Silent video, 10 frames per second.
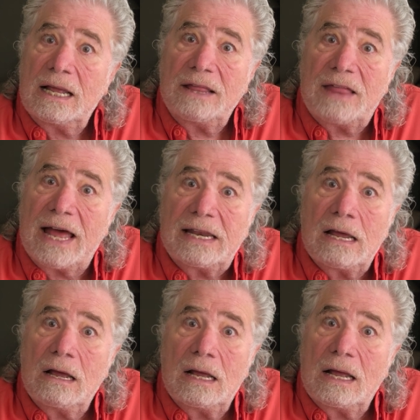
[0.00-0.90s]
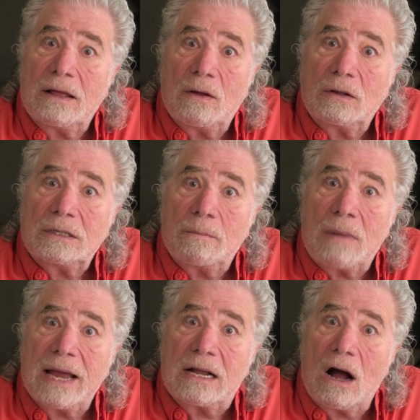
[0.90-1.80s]
that
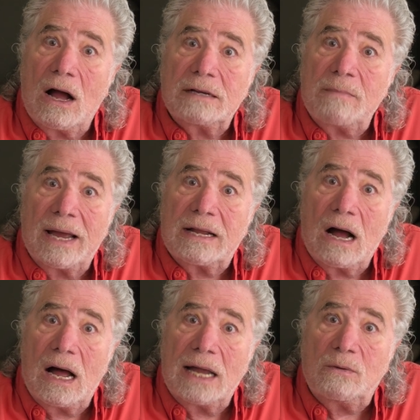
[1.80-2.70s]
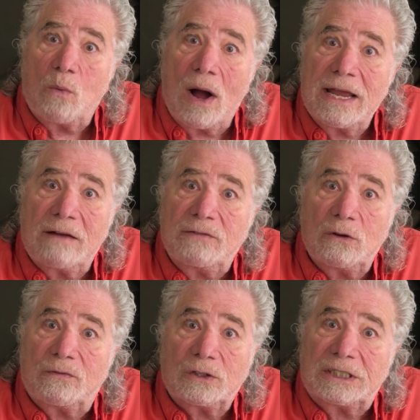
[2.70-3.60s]
my God, why have you
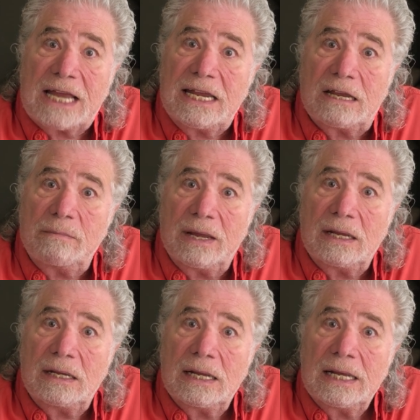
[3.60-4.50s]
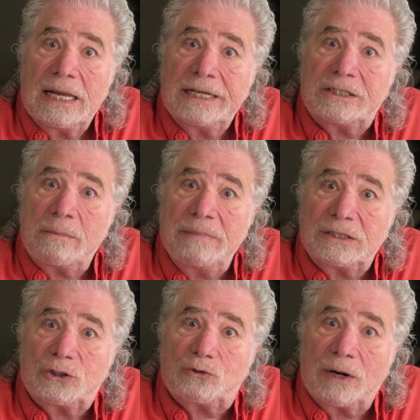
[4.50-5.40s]
forsaken me?" is a
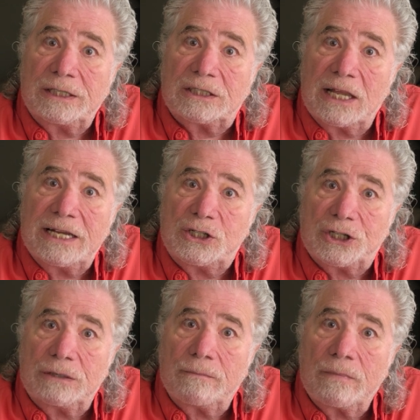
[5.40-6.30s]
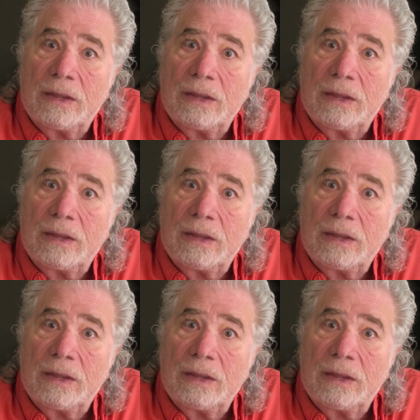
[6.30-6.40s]
mistranslation.